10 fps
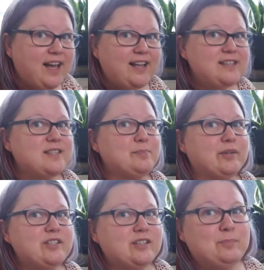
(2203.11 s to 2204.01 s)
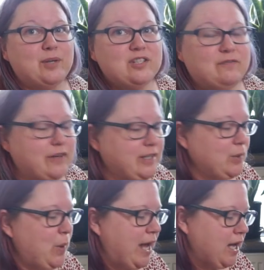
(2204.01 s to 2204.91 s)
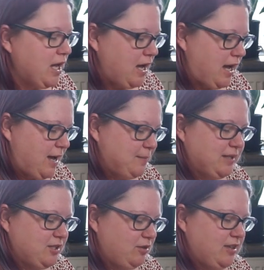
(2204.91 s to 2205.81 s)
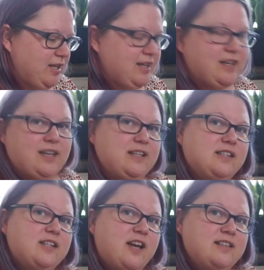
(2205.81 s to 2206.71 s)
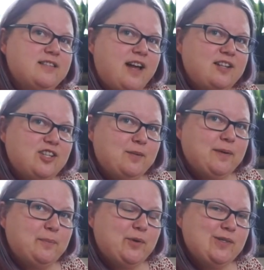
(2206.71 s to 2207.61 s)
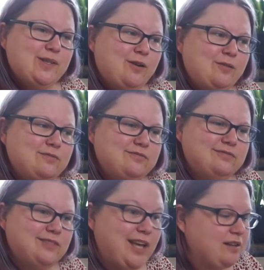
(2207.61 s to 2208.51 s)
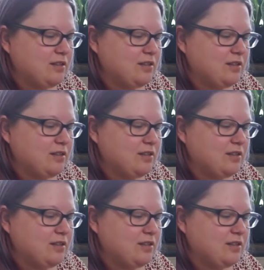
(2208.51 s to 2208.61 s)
It's the budget budget friendly way. Um, I don't think EasyJet is that cheap anymore. So yeah.